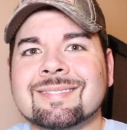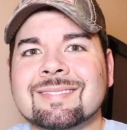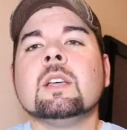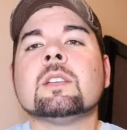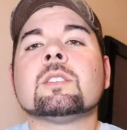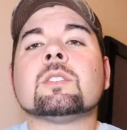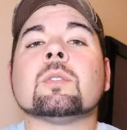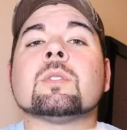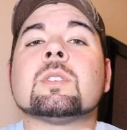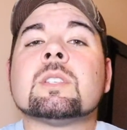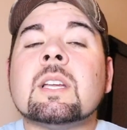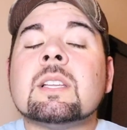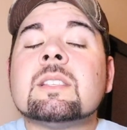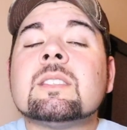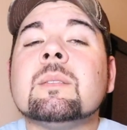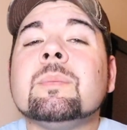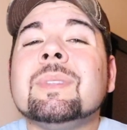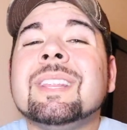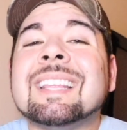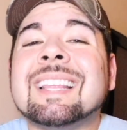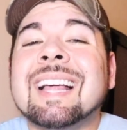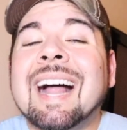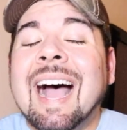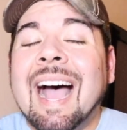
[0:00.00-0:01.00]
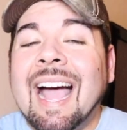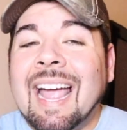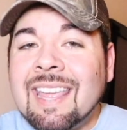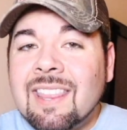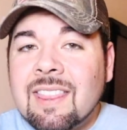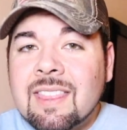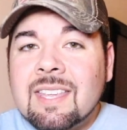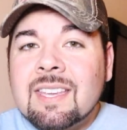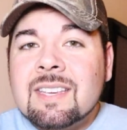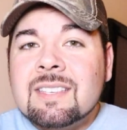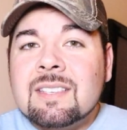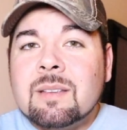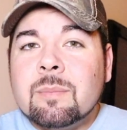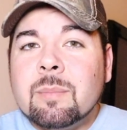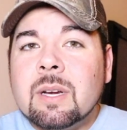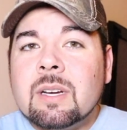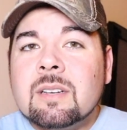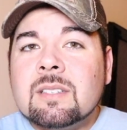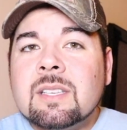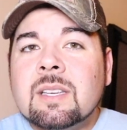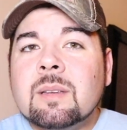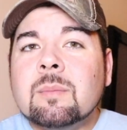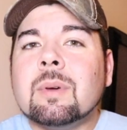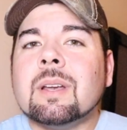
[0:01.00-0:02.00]
So it's not something that I think is
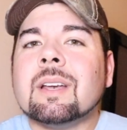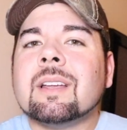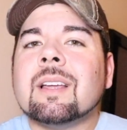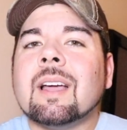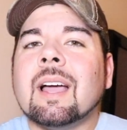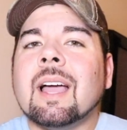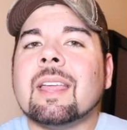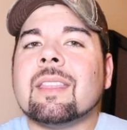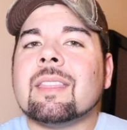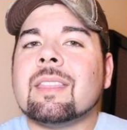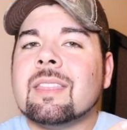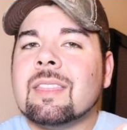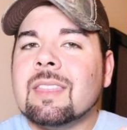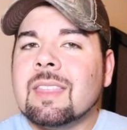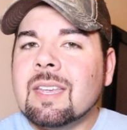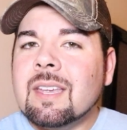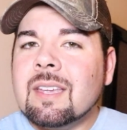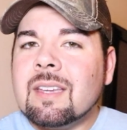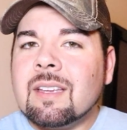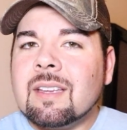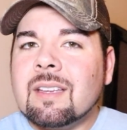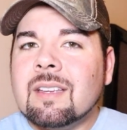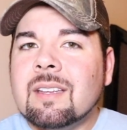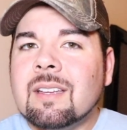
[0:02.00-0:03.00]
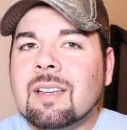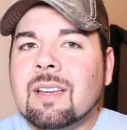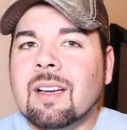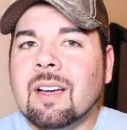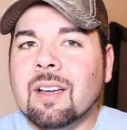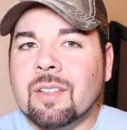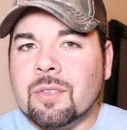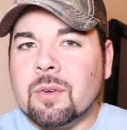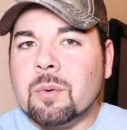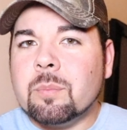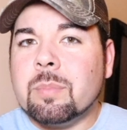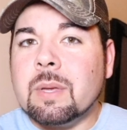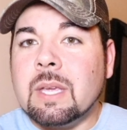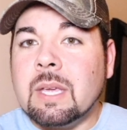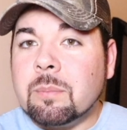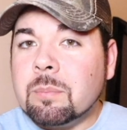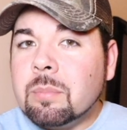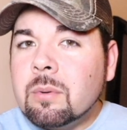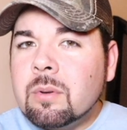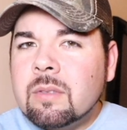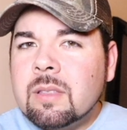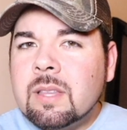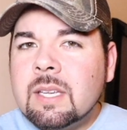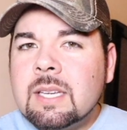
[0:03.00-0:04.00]
embarrassing, but I think other
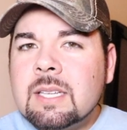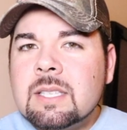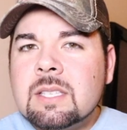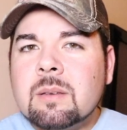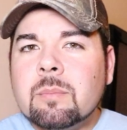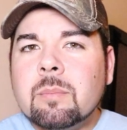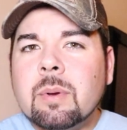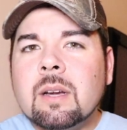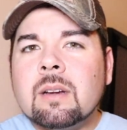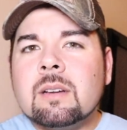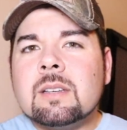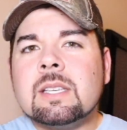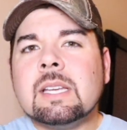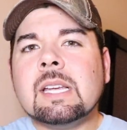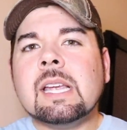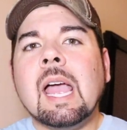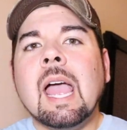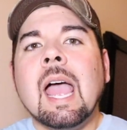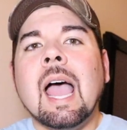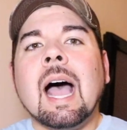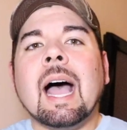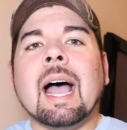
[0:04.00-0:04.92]
people think it's embarrassing.